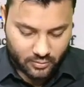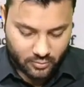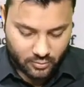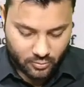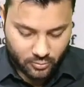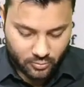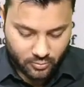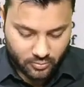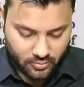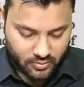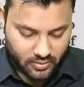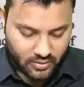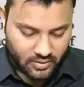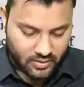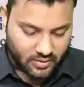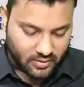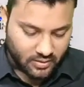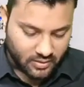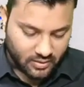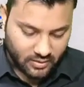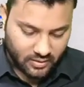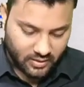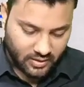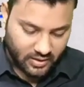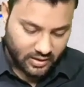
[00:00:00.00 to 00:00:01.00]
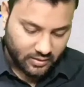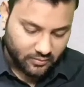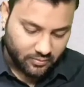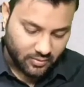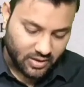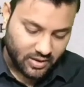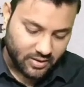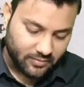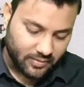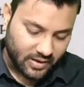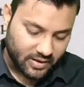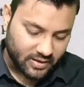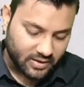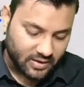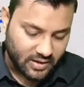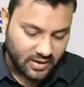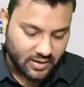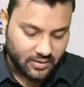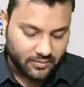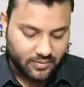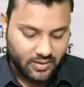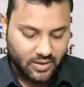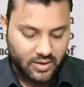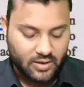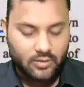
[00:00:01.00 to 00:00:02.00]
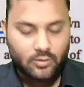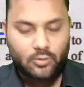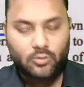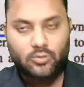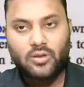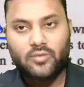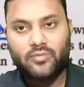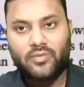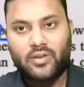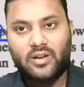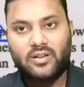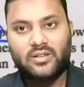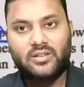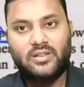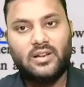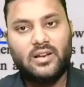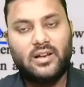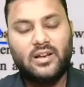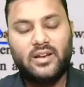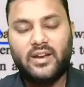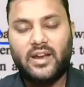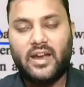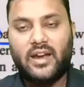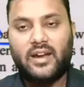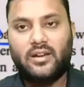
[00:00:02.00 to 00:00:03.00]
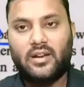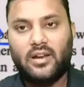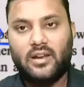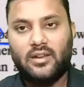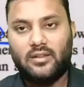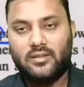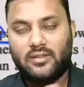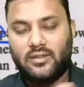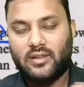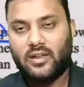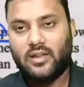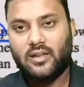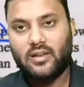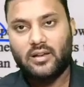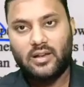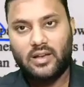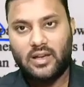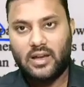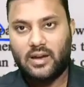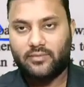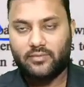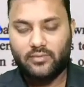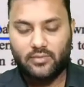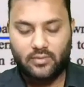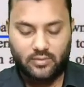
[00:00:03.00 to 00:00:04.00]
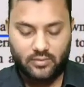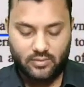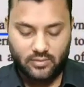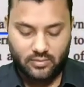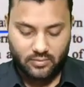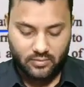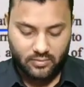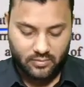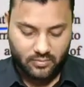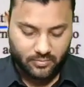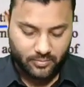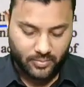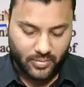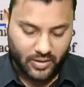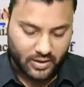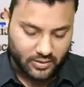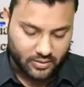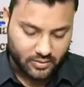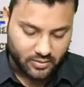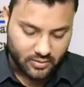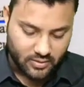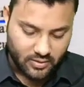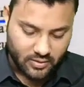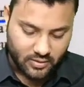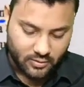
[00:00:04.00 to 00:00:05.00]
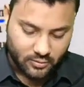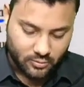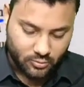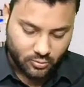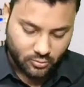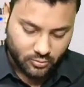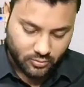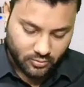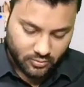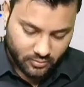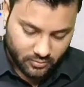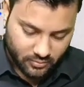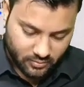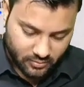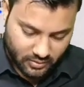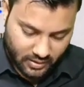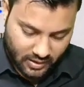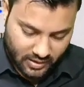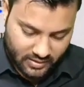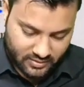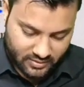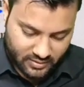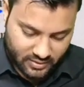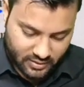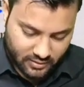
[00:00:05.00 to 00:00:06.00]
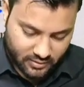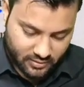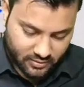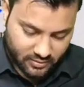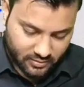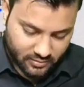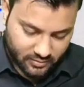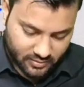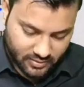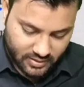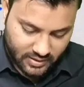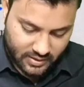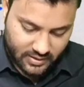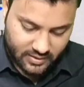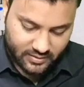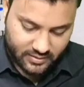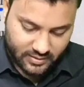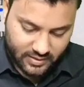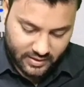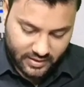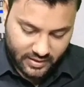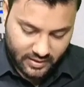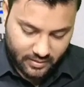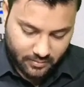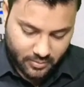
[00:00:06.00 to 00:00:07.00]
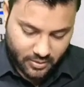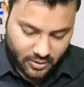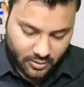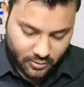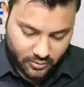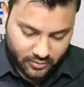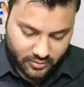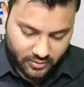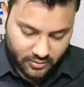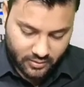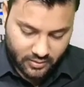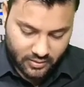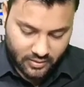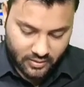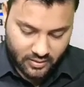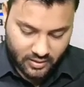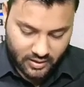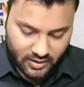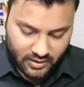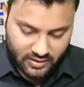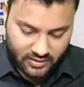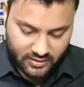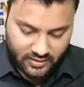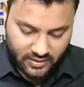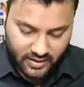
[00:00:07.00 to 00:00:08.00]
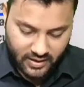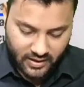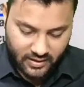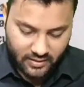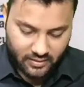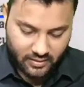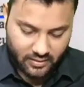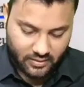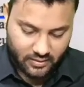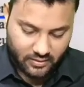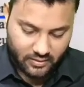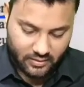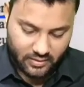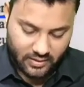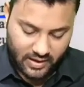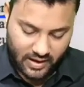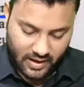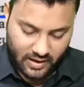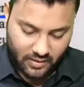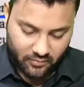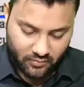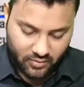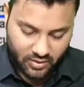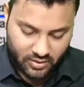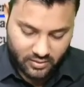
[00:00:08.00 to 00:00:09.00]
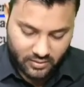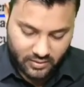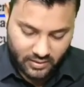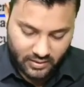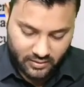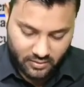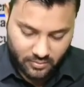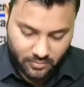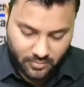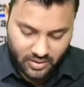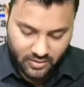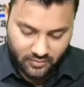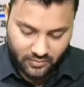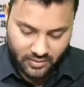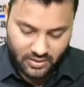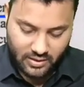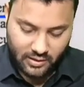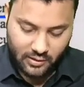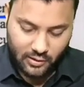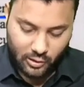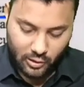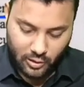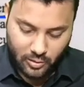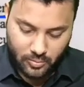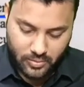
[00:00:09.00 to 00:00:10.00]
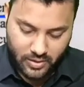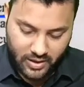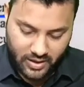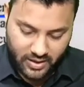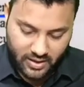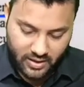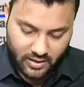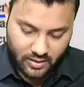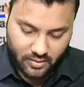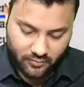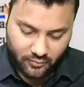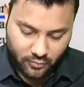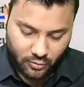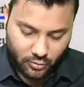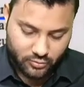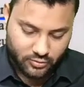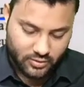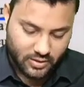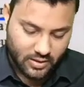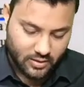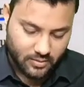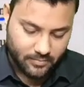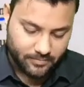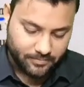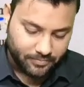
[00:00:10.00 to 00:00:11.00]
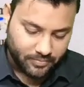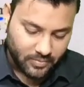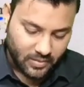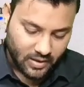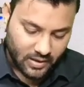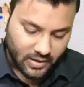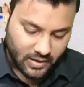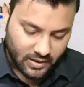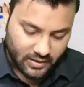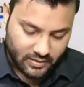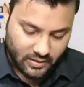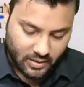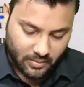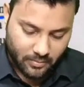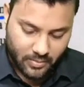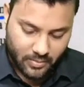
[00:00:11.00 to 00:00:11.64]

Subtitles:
So it will divide the liver into the functional right and the left part. So answer C is correct because it is a line which runs between the gallbladder fossa and